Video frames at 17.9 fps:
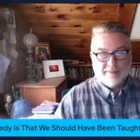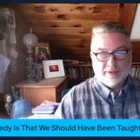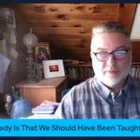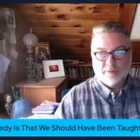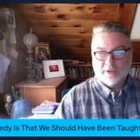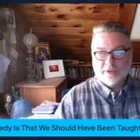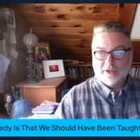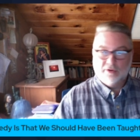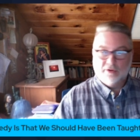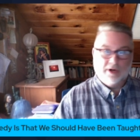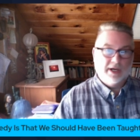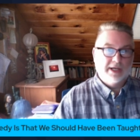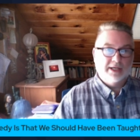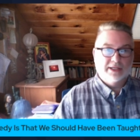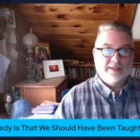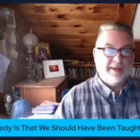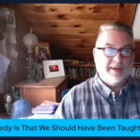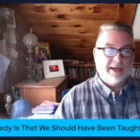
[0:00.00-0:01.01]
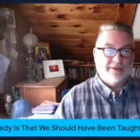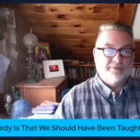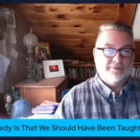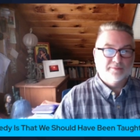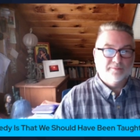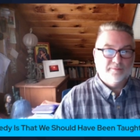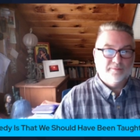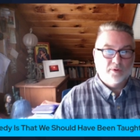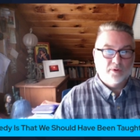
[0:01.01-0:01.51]
and we're crying on the
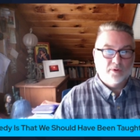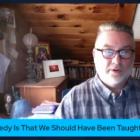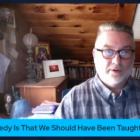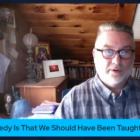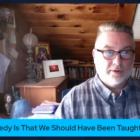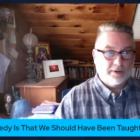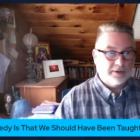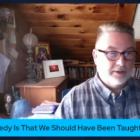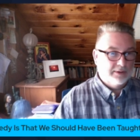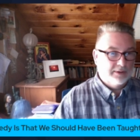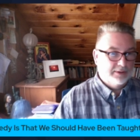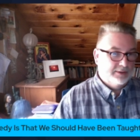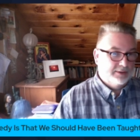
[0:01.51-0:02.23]
bathroom floor or